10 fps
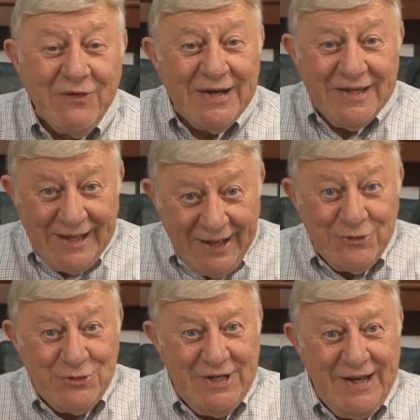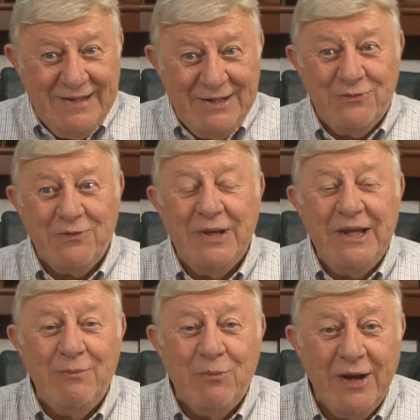got to understand this from a
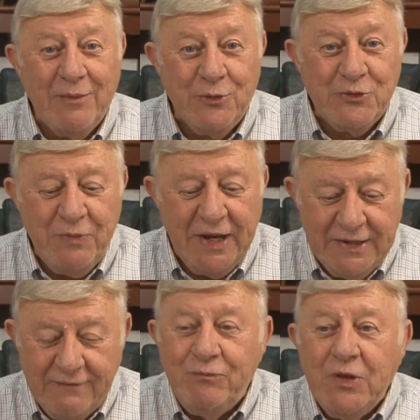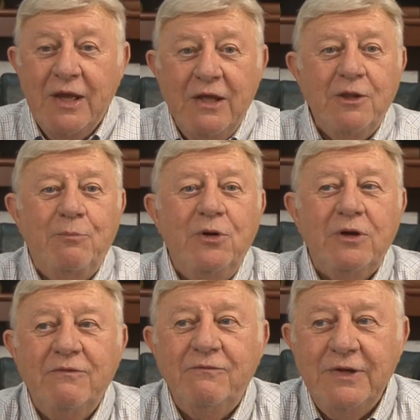Hebraic perspective. The
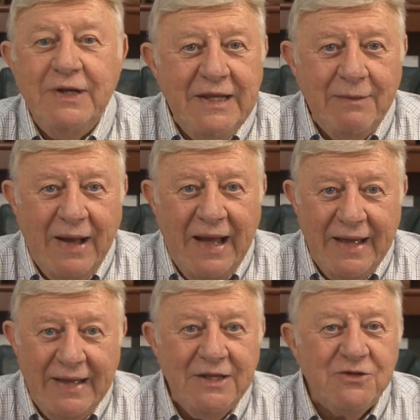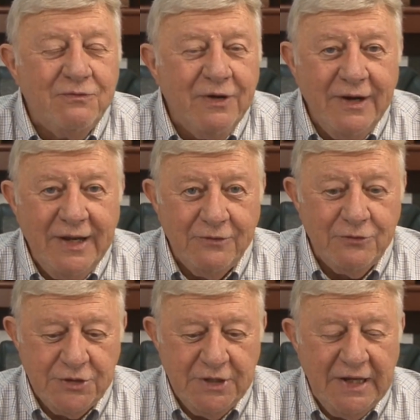book of Nehemiah is very
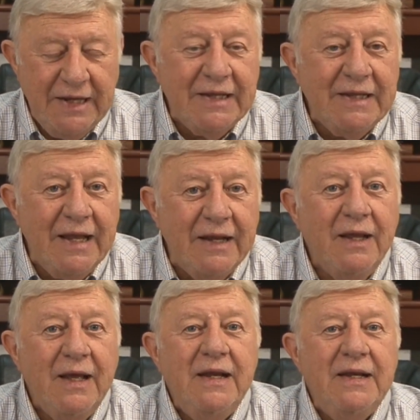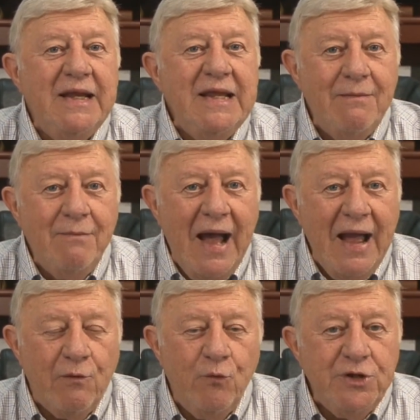interesting in that
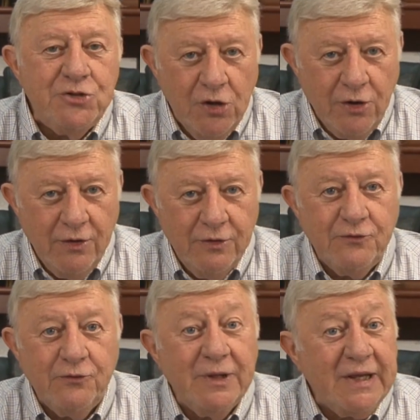Nehemiah returns from the